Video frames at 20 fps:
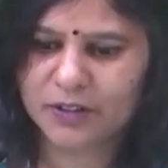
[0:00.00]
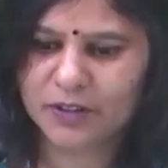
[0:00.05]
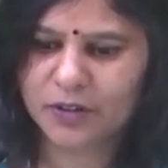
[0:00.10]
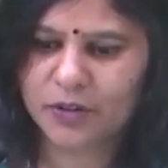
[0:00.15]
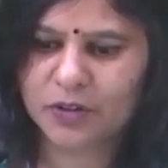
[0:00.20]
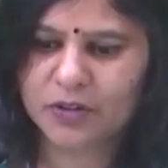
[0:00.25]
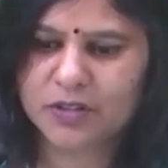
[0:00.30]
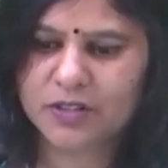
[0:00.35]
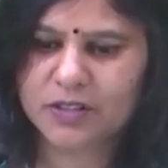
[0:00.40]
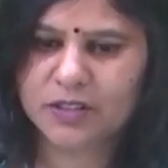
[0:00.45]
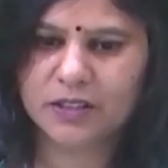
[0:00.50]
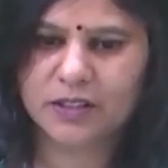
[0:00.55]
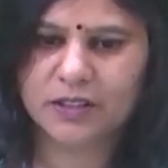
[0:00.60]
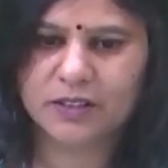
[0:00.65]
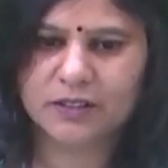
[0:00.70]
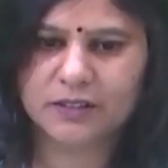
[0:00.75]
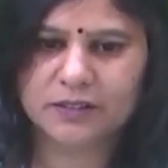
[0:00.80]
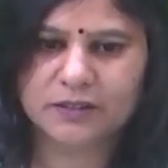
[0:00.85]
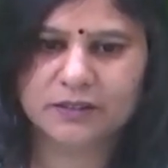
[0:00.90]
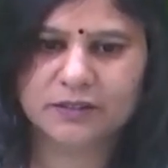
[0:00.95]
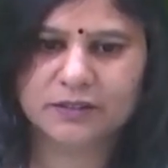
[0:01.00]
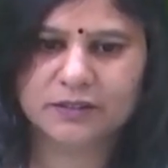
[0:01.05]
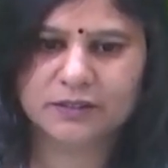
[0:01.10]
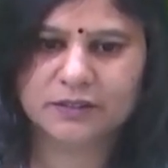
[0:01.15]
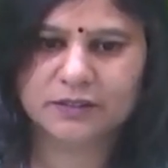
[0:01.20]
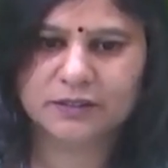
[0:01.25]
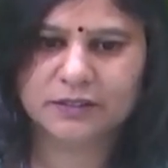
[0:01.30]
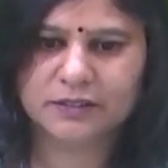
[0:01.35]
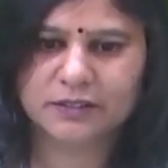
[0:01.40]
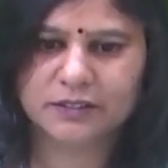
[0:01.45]
coastal
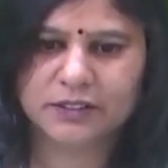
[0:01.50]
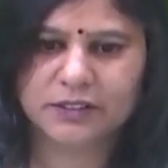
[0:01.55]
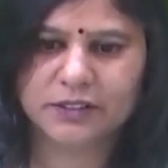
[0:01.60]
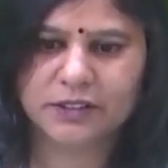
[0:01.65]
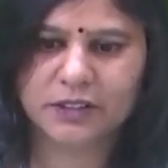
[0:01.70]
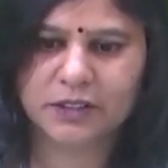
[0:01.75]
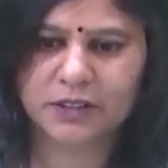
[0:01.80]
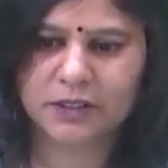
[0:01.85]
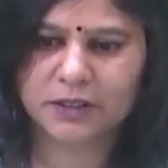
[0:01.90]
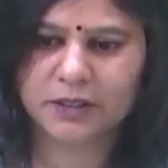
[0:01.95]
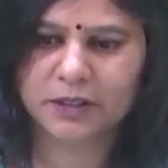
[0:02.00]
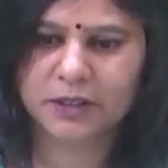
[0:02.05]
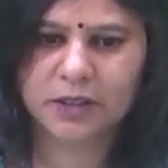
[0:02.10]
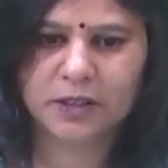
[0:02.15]
city.